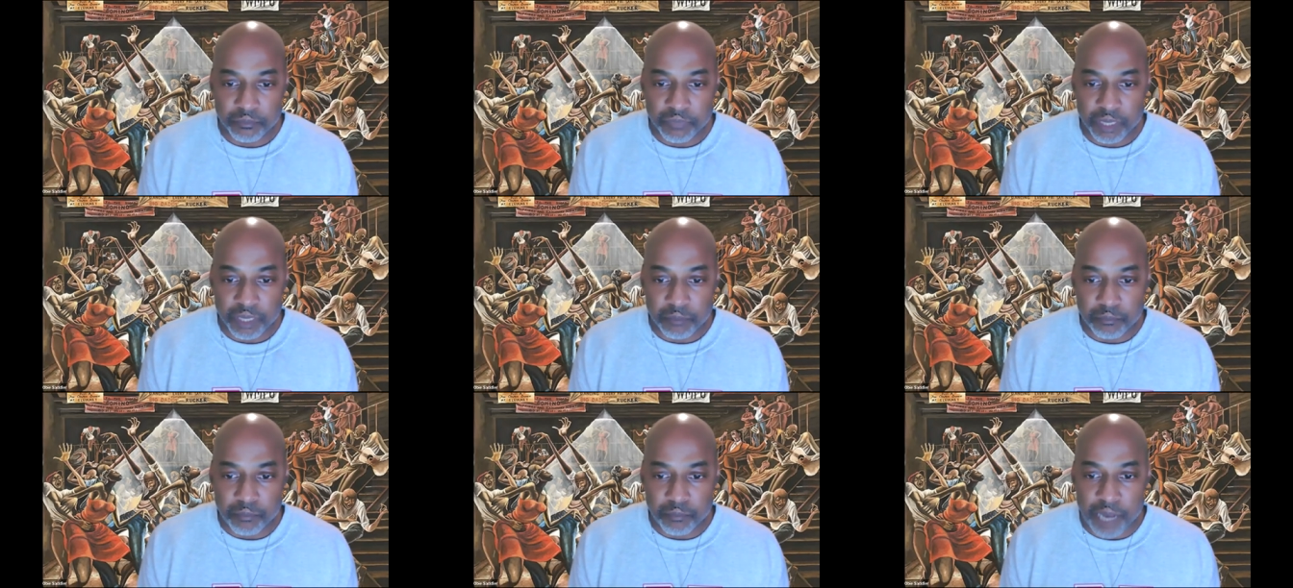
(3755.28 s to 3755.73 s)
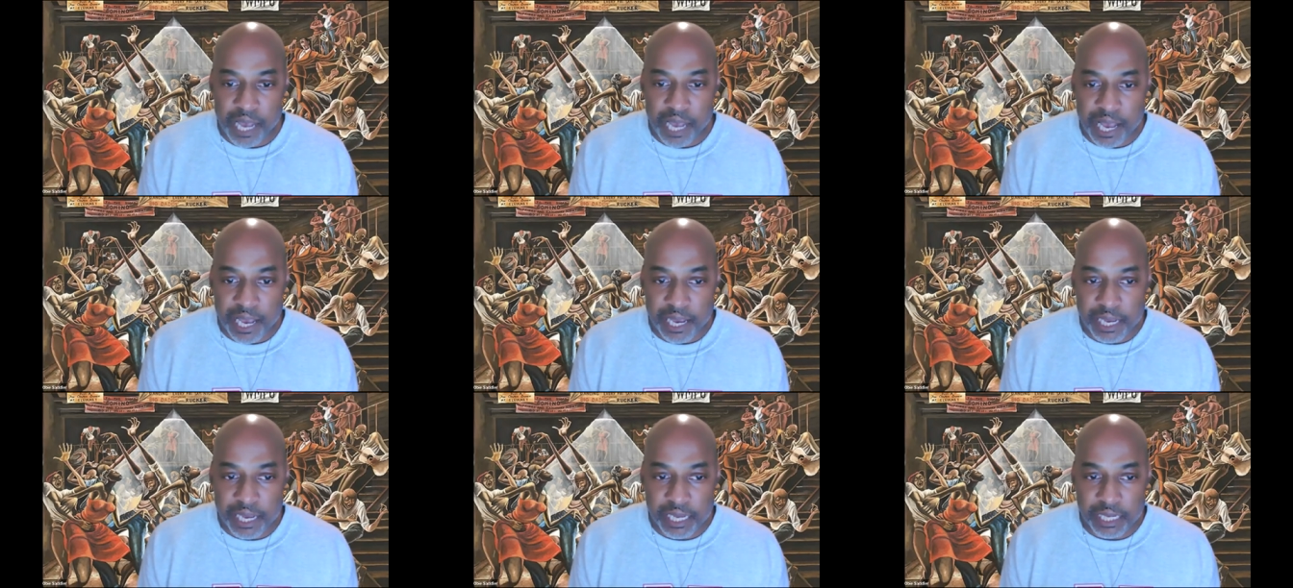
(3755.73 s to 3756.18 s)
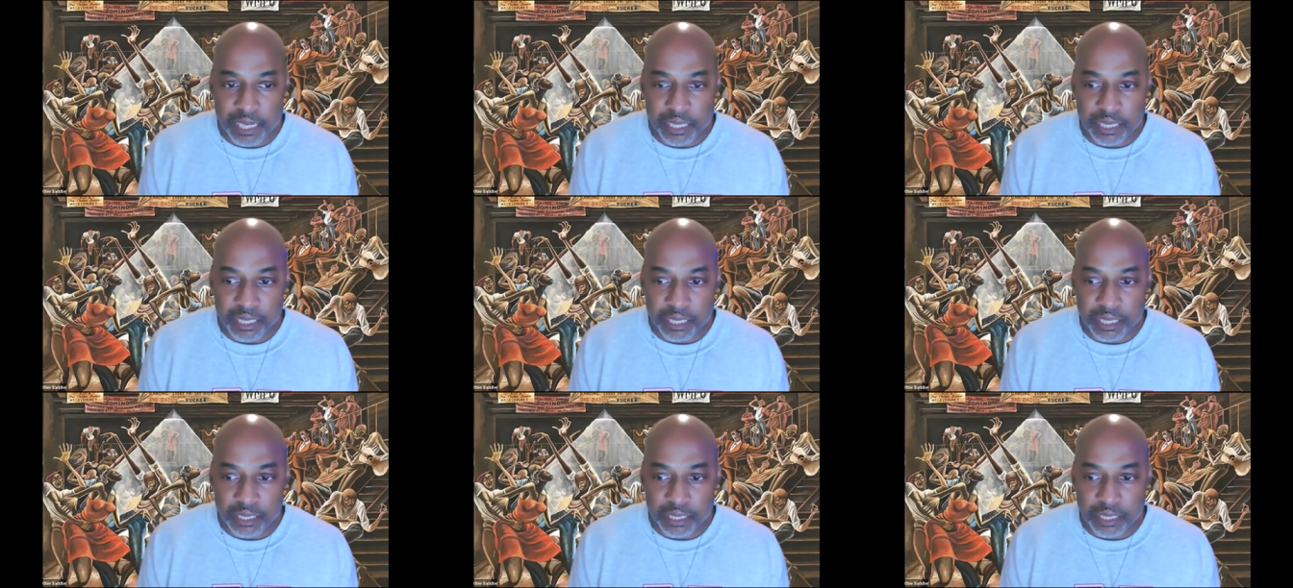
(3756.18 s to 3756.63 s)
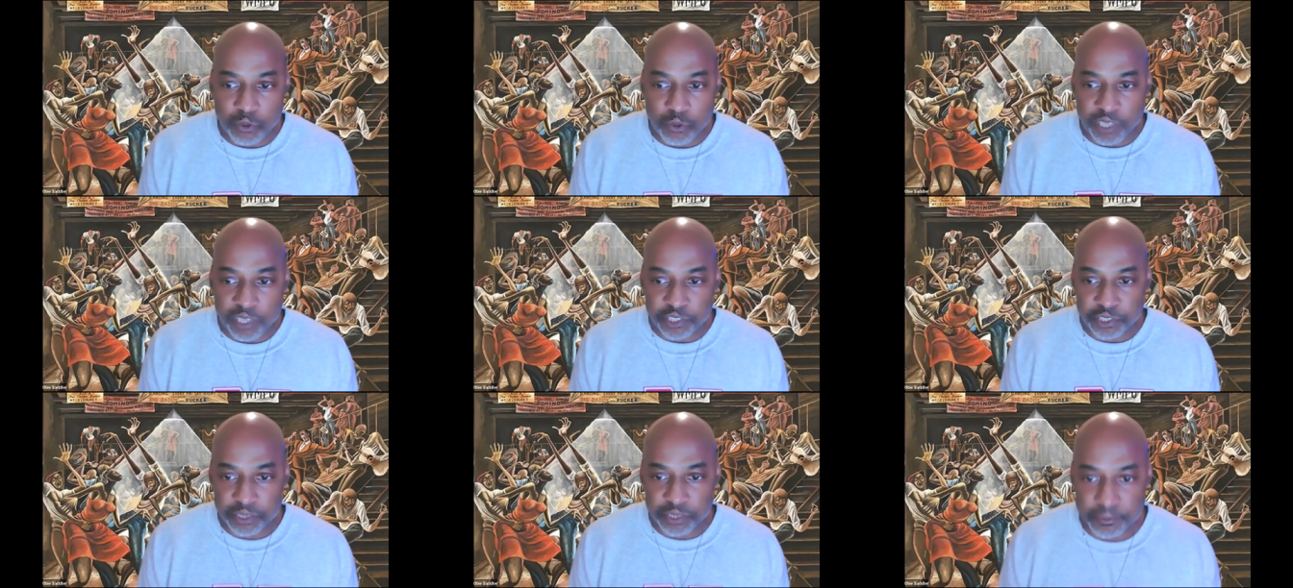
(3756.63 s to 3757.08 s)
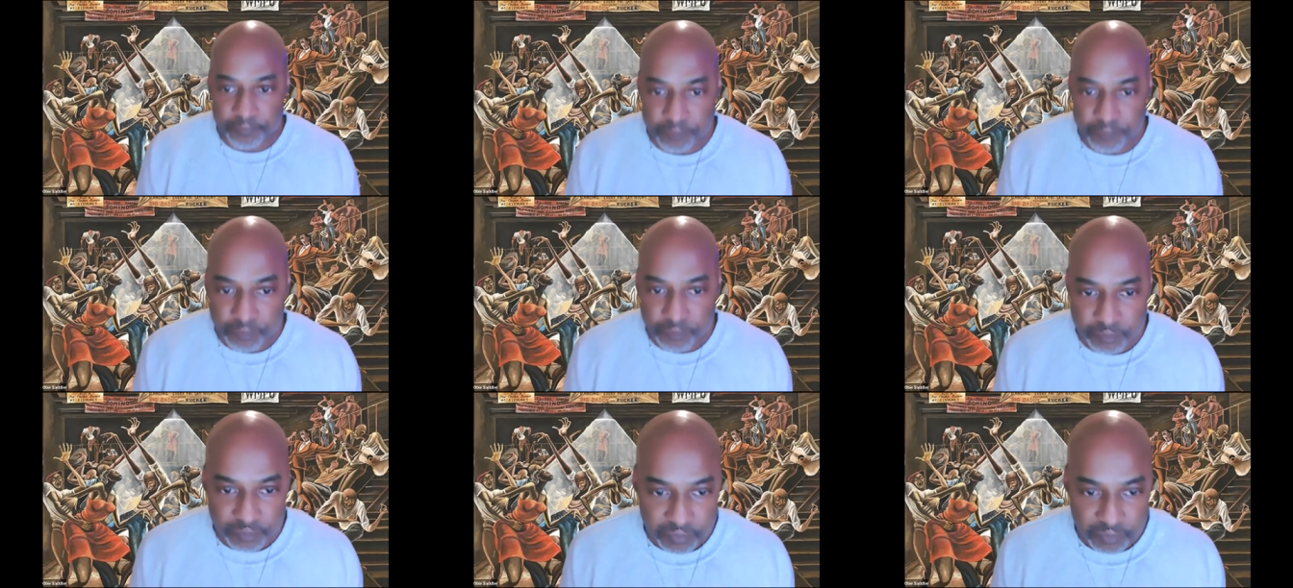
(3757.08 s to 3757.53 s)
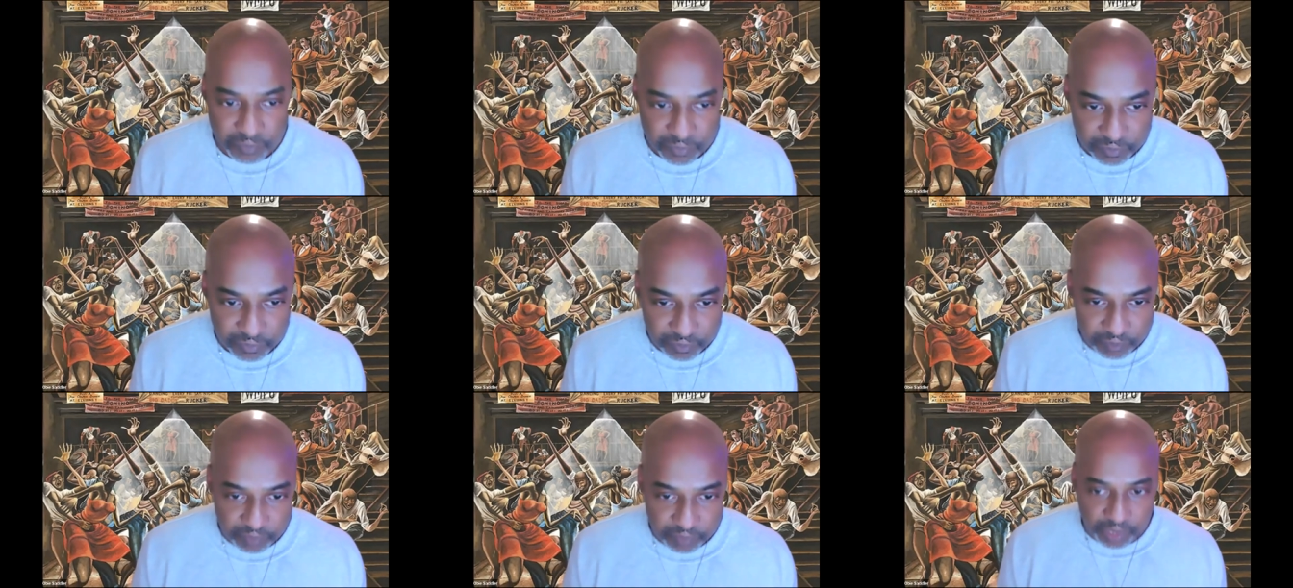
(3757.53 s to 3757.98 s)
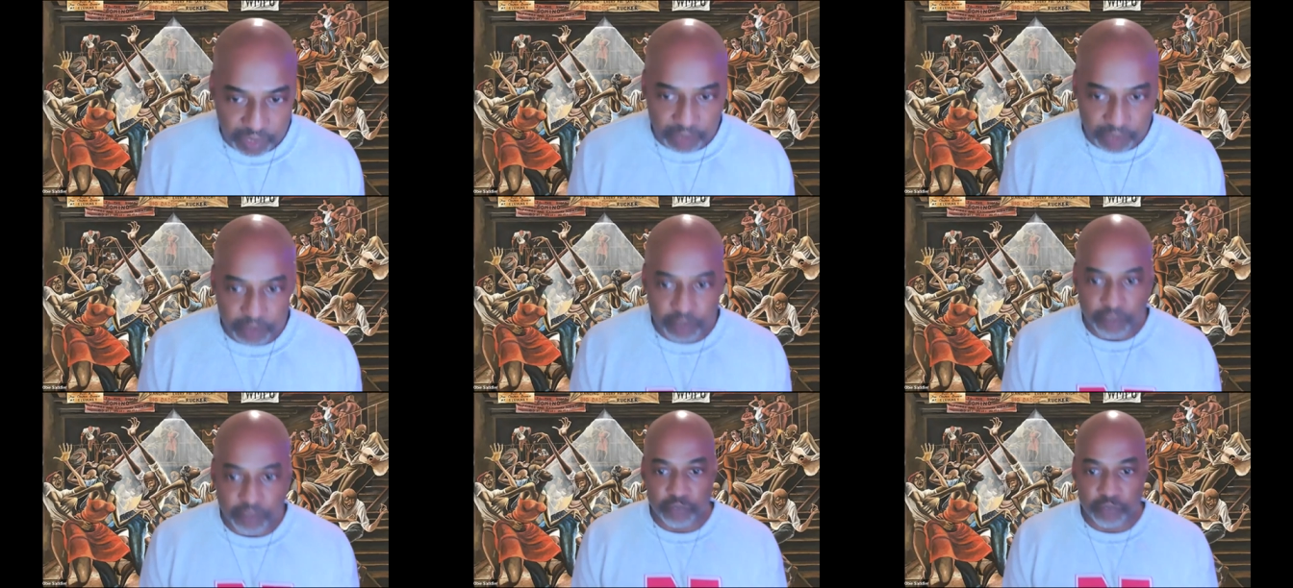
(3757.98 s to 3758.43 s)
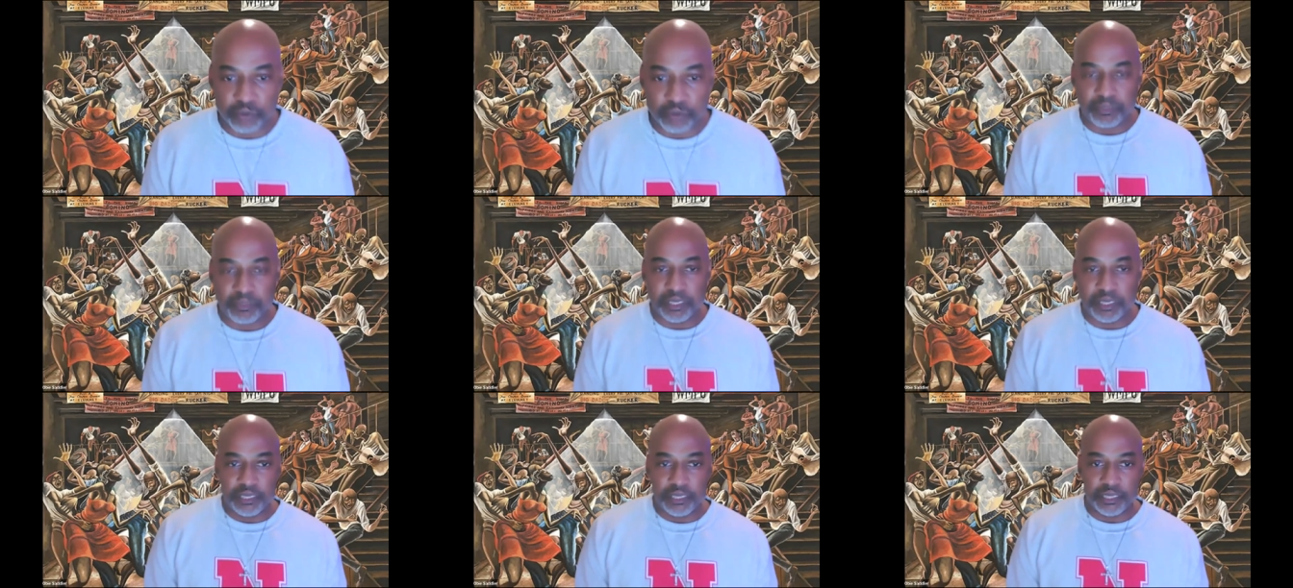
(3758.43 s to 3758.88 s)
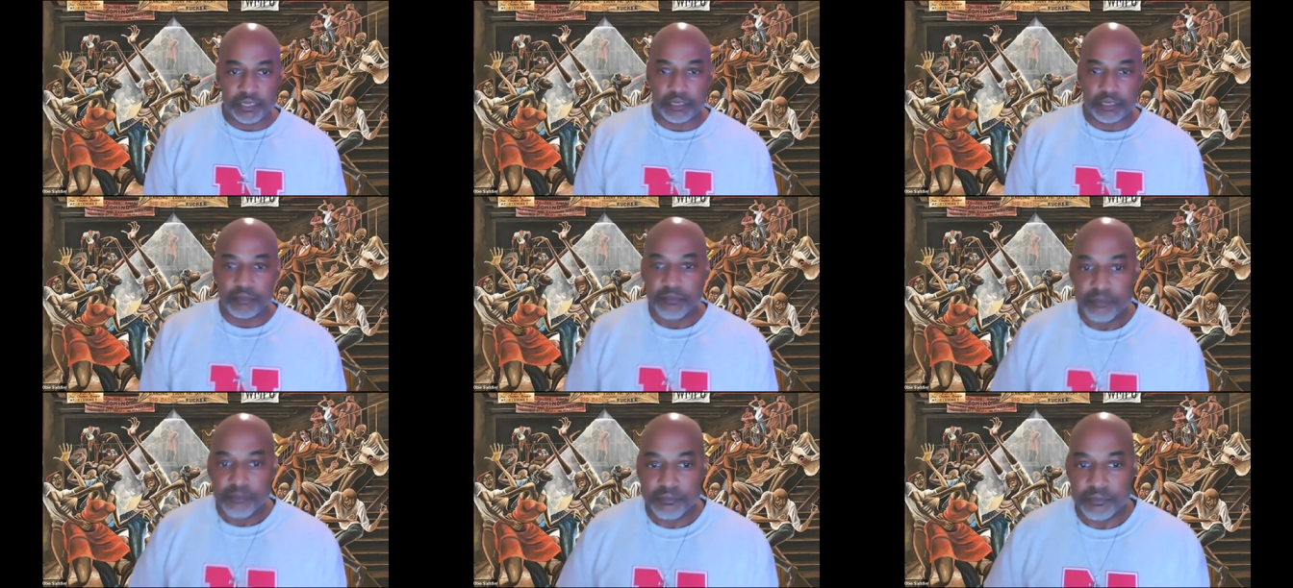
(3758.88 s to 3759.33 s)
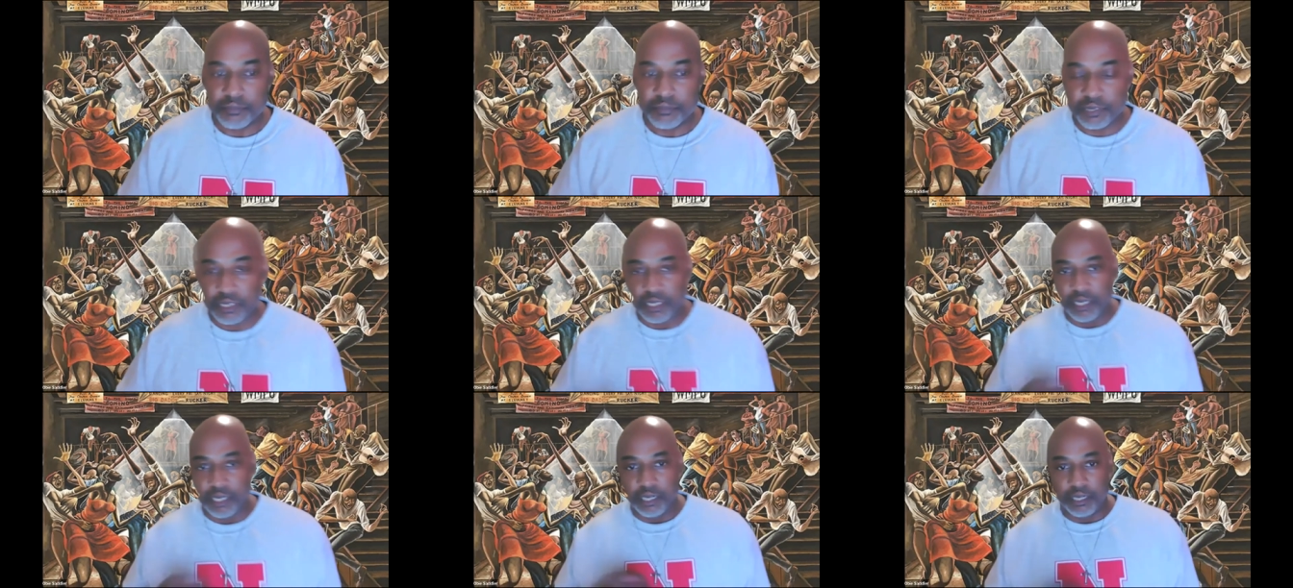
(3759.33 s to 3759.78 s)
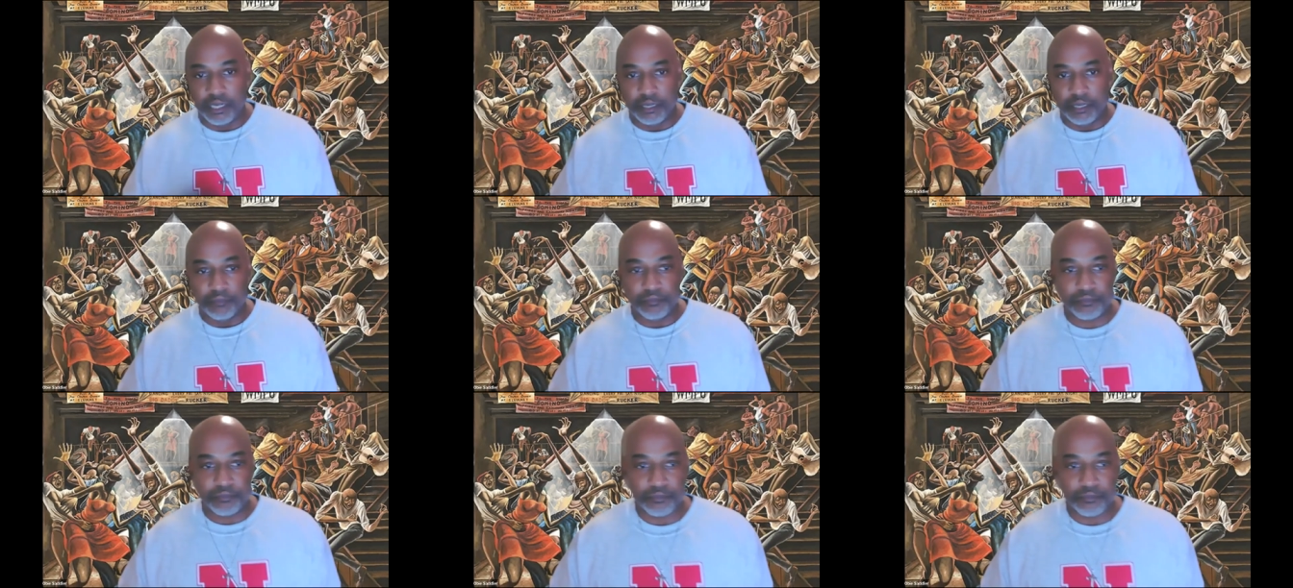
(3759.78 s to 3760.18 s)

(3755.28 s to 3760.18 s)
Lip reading: My question to you would be this, in